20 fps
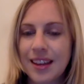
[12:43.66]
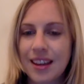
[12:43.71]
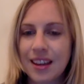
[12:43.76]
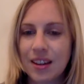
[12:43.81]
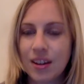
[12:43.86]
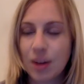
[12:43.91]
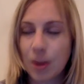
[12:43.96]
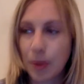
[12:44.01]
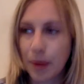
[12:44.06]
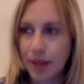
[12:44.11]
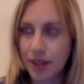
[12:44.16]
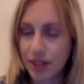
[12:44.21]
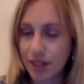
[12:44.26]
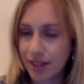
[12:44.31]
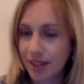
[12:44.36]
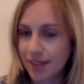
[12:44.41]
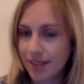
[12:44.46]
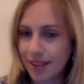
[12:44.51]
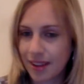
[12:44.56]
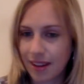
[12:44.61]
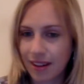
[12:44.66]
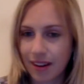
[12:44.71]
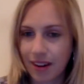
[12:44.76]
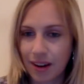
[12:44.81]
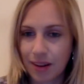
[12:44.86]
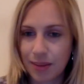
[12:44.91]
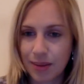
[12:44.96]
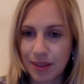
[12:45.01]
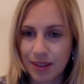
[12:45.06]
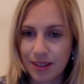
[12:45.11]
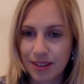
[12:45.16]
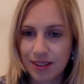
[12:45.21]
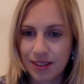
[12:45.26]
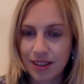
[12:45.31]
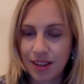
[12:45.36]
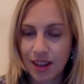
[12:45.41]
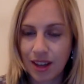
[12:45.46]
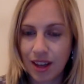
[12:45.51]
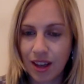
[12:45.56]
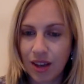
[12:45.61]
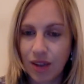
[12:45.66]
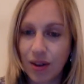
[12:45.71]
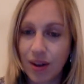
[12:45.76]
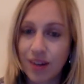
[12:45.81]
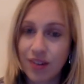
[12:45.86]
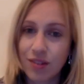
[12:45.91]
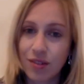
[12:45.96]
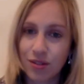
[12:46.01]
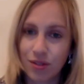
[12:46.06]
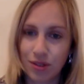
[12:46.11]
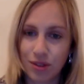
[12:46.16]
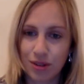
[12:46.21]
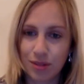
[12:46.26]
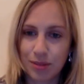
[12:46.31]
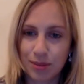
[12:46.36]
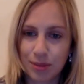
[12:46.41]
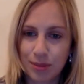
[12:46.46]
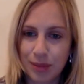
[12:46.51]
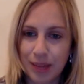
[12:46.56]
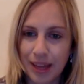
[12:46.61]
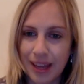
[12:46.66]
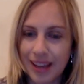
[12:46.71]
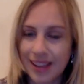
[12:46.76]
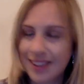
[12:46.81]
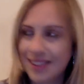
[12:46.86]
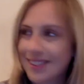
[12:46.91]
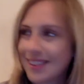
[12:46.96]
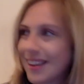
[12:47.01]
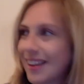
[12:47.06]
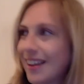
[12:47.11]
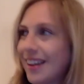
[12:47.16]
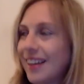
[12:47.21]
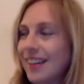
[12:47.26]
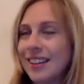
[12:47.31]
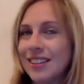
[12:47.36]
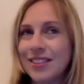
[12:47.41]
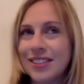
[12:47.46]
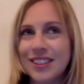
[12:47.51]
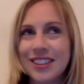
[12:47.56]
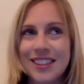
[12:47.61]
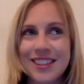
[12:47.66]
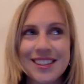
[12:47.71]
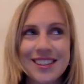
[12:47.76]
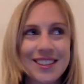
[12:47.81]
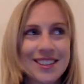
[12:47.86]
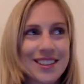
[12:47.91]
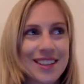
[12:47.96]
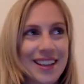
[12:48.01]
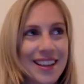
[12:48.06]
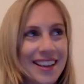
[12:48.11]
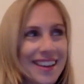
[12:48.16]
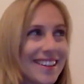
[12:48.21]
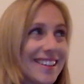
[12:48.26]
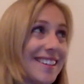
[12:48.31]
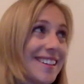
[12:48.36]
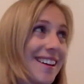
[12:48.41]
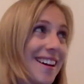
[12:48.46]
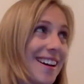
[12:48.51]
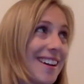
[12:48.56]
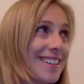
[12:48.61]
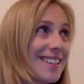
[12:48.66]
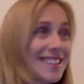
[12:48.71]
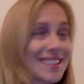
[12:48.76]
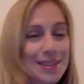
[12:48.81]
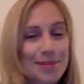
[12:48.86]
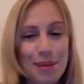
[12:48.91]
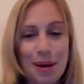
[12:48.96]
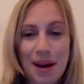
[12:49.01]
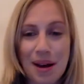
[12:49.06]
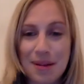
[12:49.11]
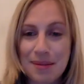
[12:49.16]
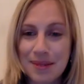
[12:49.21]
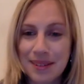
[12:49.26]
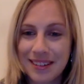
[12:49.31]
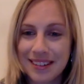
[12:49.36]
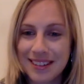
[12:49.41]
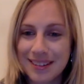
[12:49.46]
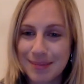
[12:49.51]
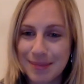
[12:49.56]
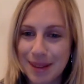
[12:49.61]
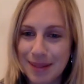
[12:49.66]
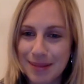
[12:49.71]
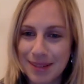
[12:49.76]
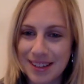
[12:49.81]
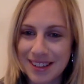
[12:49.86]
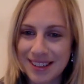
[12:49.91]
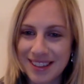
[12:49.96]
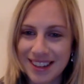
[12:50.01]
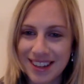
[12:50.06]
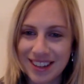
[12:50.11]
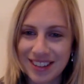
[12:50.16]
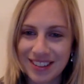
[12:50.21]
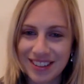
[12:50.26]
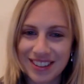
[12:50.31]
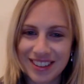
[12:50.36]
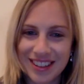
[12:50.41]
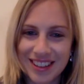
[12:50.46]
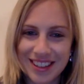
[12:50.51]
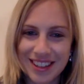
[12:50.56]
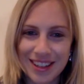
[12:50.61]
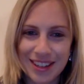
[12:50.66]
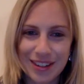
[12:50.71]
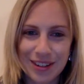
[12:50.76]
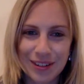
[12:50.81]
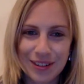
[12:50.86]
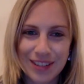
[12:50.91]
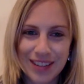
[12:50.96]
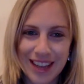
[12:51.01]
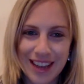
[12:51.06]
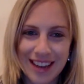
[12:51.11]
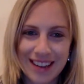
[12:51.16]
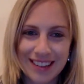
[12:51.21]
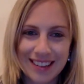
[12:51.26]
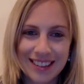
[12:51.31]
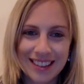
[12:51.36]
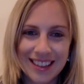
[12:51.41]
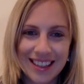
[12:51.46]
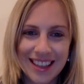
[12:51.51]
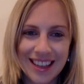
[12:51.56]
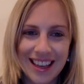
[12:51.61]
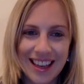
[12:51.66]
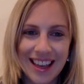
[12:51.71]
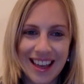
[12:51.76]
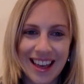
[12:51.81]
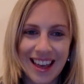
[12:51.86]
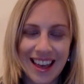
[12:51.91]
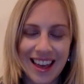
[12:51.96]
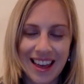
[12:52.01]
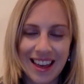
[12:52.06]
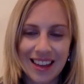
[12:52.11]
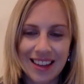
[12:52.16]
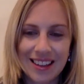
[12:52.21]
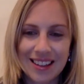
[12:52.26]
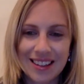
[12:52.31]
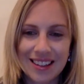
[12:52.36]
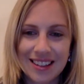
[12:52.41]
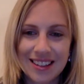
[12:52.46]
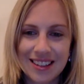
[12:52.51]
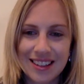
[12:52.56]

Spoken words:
Croatia, Zagreb is quite an affordable place. I live in this nice apartment by myself in the center of town, and